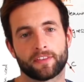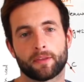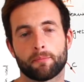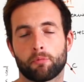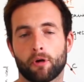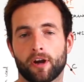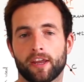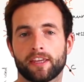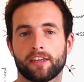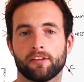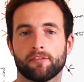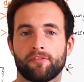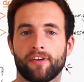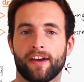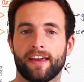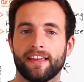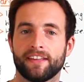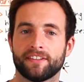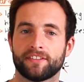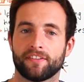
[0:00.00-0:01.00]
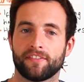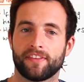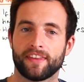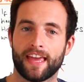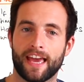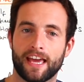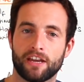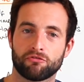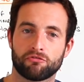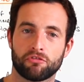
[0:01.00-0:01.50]
the braking phase,
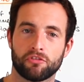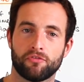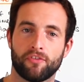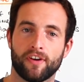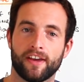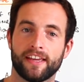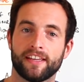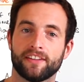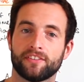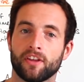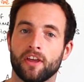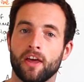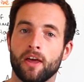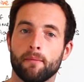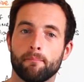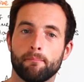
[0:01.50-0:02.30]
the entry phase,